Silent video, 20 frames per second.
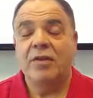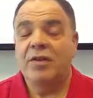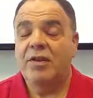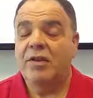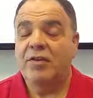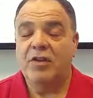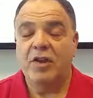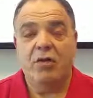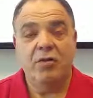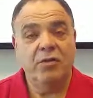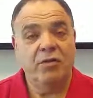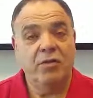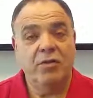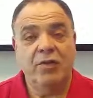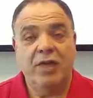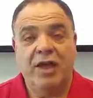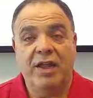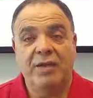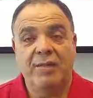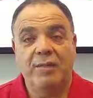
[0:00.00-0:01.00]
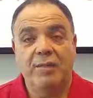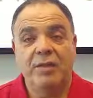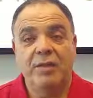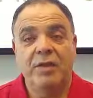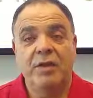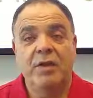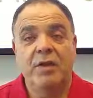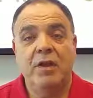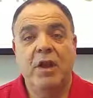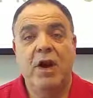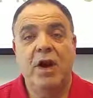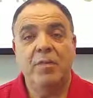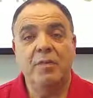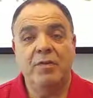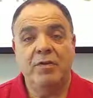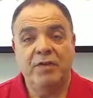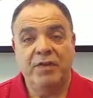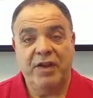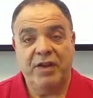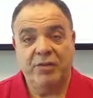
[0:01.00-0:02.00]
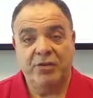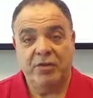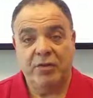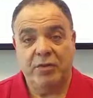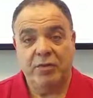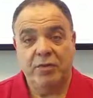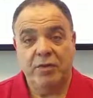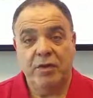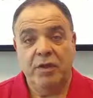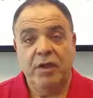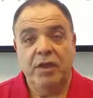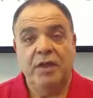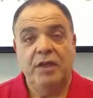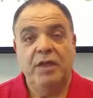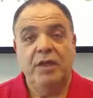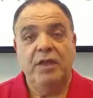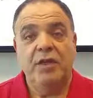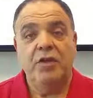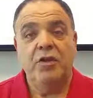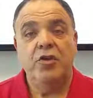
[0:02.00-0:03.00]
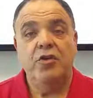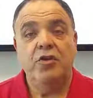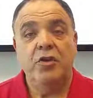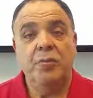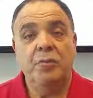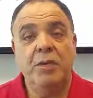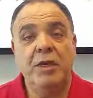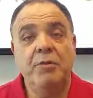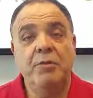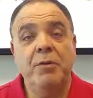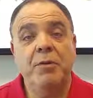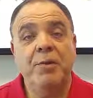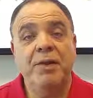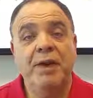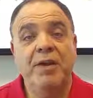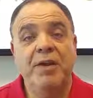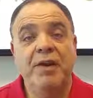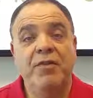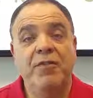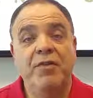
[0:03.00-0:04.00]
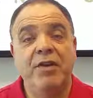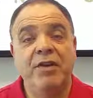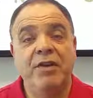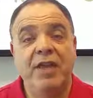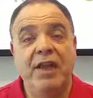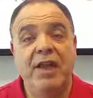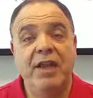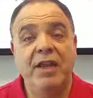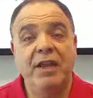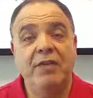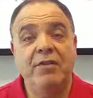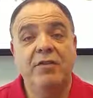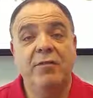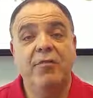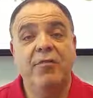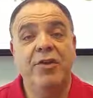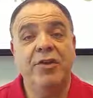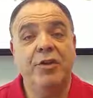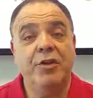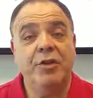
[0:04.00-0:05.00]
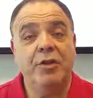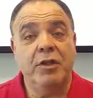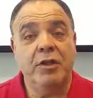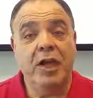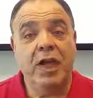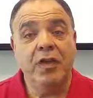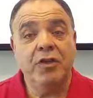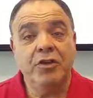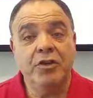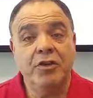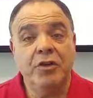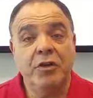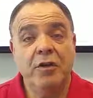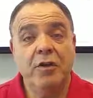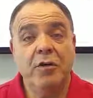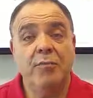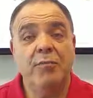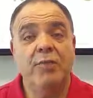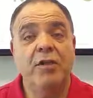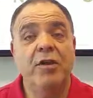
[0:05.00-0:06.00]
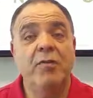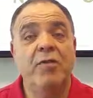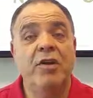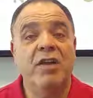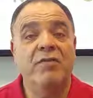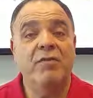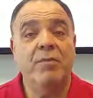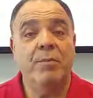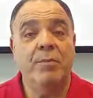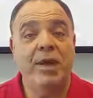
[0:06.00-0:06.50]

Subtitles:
You don't do that. Unprofessional. You should be prepared every day to bring your lunch, bring whatever